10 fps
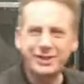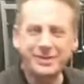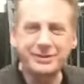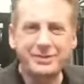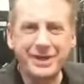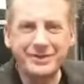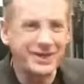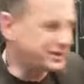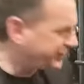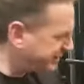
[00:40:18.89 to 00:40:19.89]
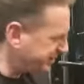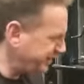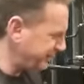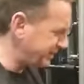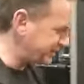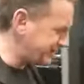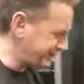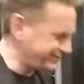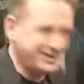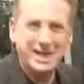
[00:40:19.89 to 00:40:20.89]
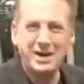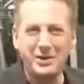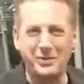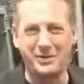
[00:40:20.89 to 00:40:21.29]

to my event, do I talk about this stuff? No.